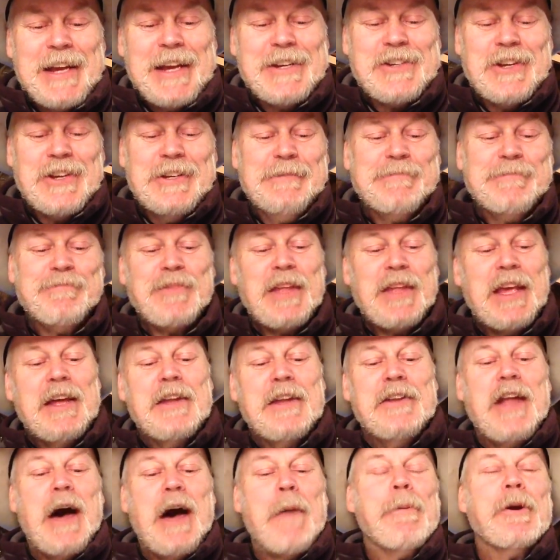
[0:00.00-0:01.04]
section.
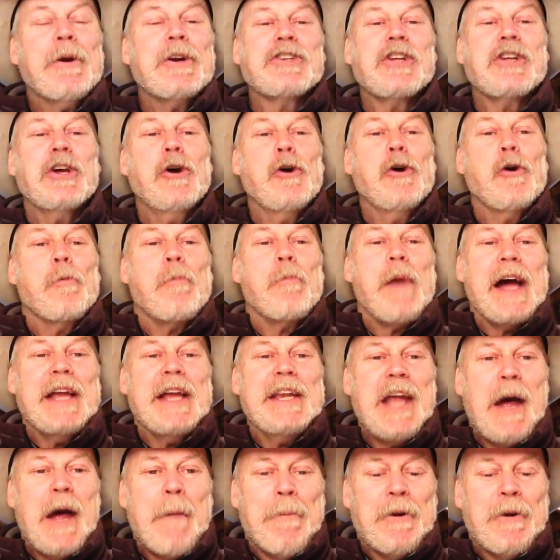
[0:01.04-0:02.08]
Number two.
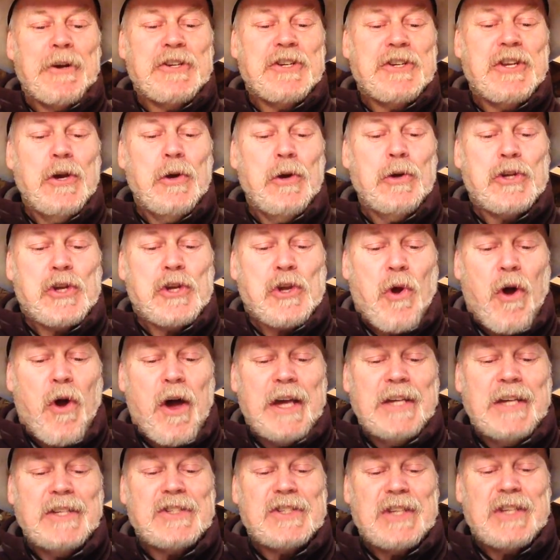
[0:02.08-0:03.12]
My number two
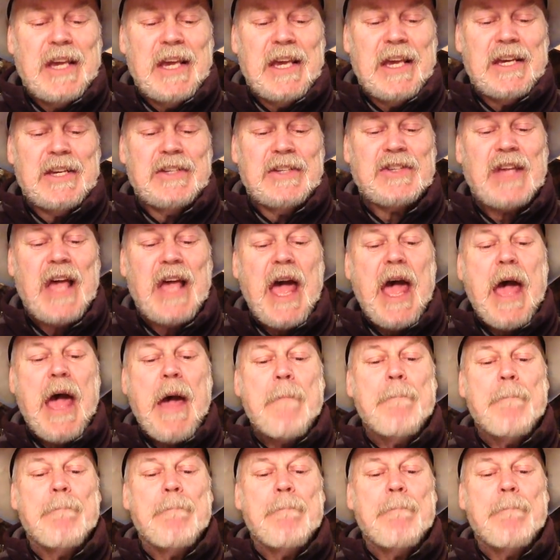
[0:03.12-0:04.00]
choice is